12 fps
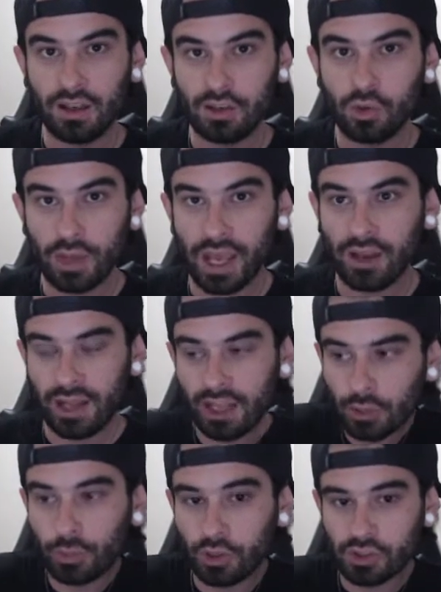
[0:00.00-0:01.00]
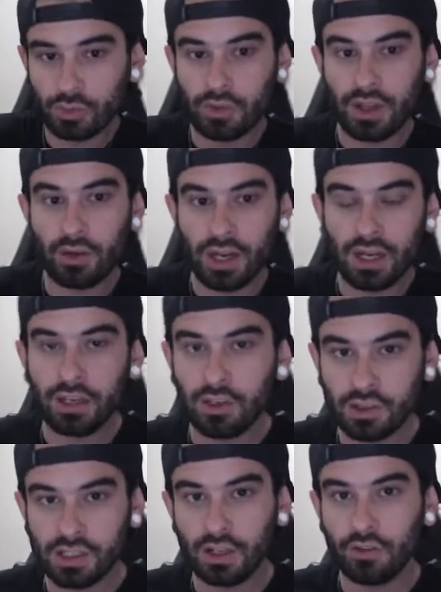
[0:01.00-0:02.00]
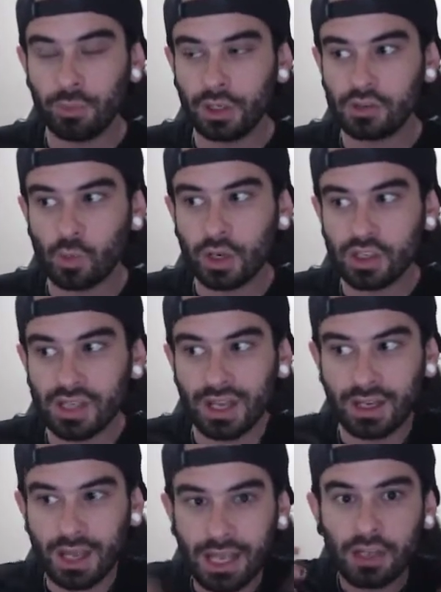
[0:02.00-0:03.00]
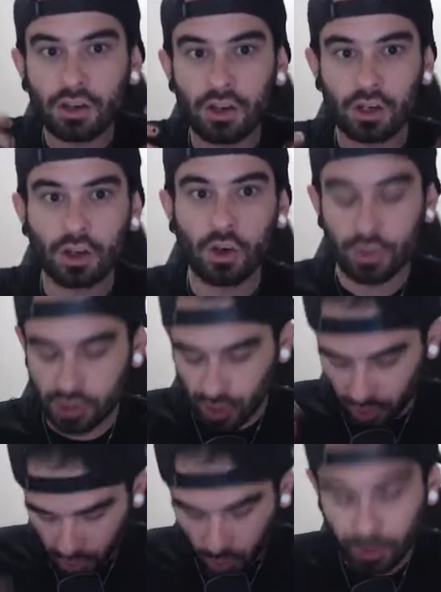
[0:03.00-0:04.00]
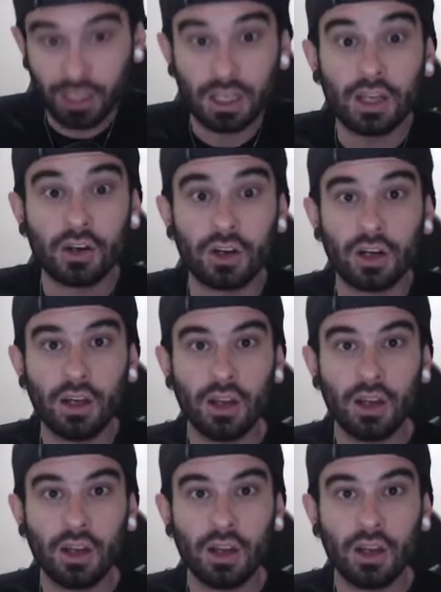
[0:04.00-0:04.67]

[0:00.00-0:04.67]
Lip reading: and you can't hate a person without hating yourself, because where's that hate going to go? It's going to go in here.